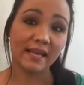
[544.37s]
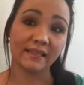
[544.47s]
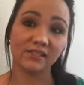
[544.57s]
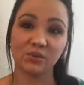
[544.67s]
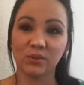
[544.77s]
And
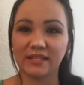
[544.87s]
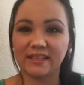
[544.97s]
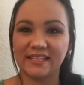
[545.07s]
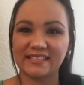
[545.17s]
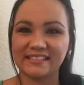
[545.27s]
these were
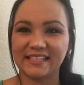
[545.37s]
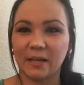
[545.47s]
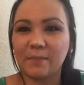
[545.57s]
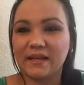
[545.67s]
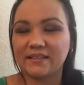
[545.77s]
the things that
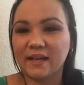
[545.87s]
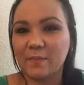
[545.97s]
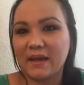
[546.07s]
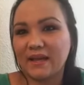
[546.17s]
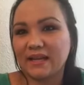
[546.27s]
I picked
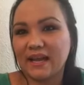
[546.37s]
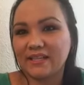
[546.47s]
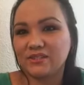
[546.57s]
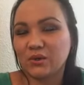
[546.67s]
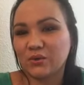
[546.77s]
up. And
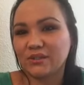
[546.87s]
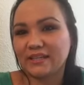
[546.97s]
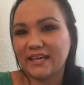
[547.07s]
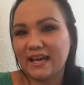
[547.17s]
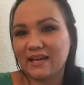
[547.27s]
I
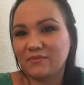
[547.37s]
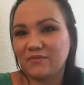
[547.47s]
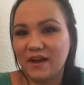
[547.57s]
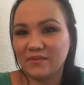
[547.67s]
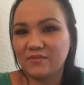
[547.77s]
totally had
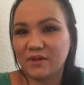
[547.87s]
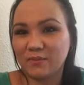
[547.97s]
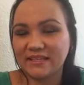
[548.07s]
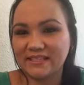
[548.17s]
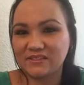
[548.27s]
fun
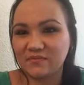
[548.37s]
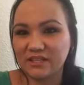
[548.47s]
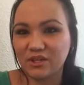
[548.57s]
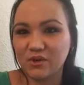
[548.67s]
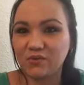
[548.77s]
filming this
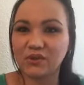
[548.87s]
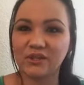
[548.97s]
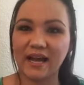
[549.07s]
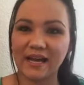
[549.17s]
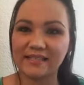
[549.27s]
video for
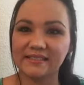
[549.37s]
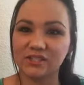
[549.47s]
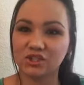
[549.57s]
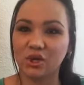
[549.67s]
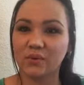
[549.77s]
you guys
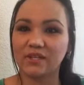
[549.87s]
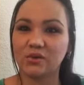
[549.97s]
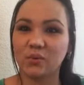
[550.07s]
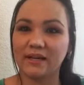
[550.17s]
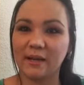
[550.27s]
and showing
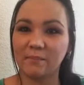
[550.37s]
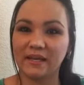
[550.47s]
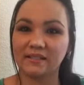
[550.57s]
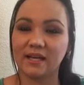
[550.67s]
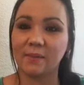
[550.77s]
you what I
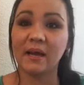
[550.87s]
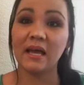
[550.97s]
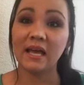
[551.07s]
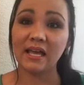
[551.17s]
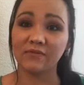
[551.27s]
picked up.
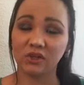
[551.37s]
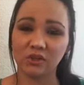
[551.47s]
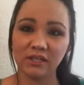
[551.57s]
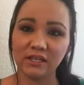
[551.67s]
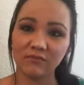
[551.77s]
If you're
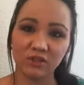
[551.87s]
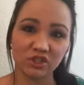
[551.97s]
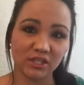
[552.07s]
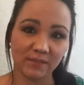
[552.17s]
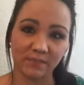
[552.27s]
looking for
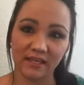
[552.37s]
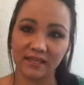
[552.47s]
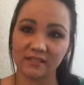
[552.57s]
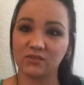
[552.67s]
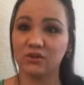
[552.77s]
cheap
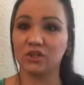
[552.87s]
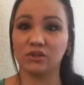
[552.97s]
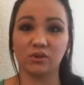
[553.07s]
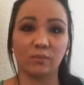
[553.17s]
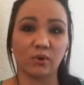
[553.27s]
things for your
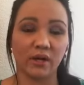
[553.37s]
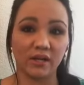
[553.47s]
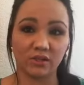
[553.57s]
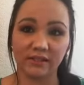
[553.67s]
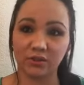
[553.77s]
little boy
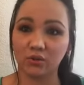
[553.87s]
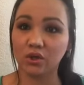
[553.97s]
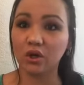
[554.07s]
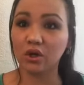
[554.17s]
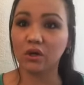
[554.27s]
or little
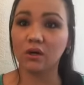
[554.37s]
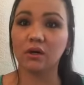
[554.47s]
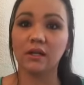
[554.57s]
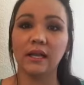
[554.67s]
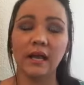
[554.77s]

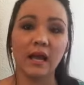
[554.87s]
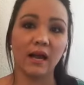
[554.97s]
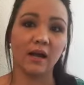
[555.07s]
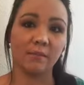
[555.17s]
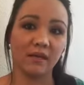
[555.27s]
girl,
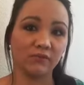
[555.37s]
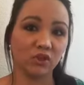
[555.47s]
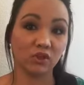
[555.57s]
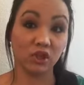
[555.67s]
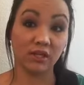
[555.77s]
if
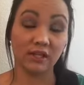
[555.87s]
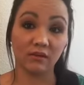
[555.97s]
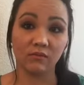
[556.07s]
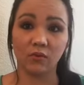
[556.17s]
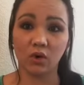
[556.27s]
you're
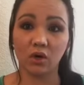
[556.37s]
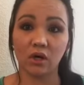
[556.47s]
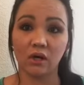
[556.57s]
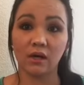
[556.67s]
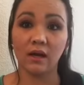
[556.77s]
looking
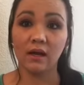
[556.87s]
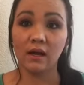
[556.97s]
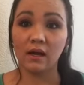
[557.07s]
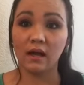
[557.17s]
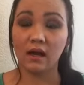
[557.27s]
for
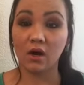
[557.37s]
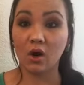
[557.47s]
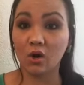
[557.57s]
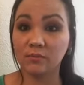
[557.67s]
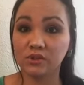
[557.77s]

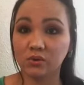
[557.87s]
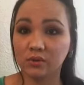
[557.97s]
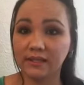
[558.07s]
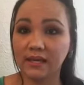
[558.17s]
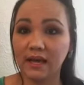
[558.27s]

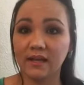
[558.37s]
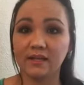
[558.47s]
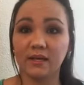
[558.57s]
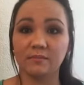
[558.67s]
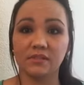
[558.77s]
homeschooling
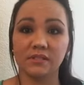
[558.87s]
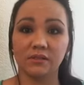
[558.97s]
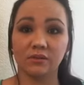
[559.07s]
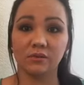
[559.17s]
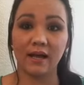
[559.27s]
items
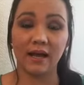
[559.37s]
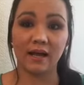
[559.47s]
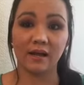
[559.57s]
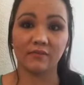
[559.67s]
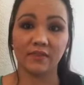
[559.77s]
to
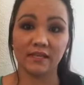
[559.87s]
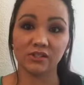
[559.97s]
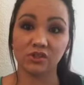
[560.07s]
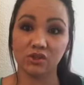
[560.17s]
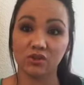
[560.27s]
have
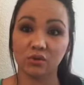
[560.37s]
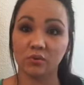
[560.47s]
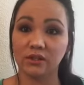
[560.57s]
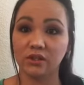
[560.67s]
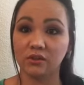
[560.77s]
things to do
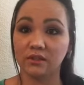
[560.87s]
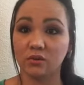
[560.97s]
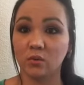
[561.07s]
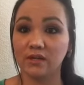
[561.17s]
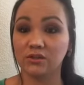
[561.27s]
with your
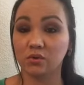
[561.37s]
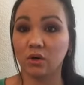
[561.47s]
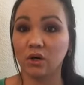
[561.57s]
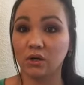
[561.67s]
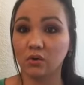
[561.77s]
little ones who
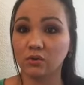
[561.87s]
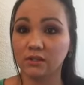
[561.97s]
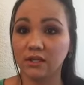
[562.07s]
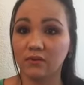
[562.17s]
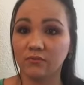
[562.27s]
aren't old
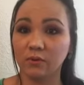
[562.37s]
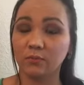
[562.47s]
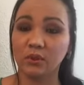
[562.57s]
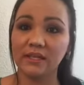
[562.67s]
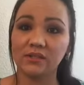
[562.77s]
enough
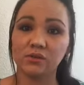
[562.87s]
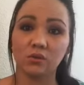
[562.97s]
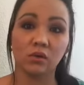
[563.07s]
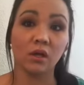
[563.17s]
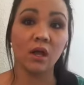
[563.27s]
for
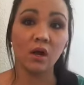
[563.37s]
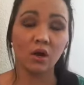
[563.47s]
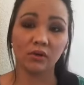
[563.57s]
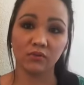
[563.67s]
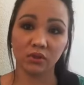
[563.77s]
preschool,
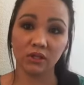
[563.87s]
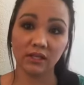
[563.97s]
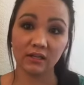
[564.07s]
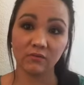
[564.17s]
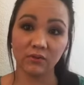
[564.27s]
or if you're
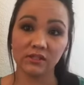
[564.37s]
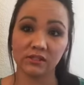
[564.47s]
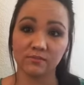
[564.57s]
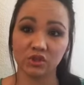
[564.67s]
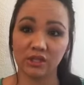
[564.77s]
looking for
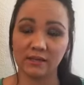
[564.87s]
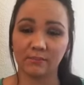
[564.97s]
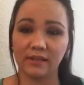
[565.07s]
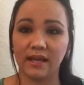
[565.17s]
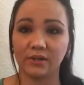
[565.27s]
some
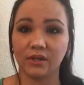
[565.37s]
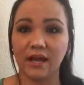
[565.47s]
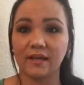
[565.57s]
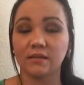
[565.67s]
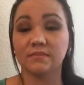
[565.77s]
cheap planner
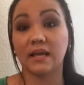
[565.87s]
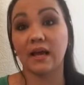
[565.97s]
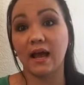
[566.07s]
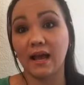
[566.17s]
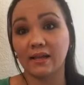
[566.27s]
items, I
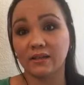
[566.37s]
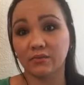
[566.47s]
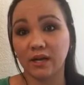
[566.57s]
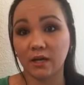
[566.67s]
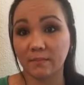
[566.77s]
highly
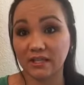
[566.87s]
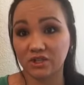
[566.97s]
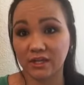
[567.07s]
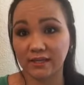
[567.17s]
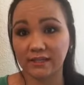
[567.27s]

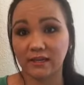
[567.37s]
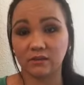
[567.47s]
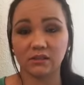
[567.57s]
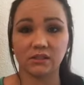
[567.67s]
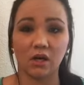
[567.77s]
recommend checking
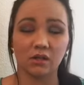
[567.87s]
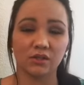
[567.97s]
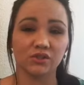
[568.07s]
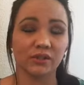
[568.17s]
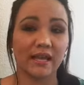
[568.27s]
out the
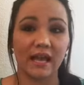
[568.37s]
Dollar Tree.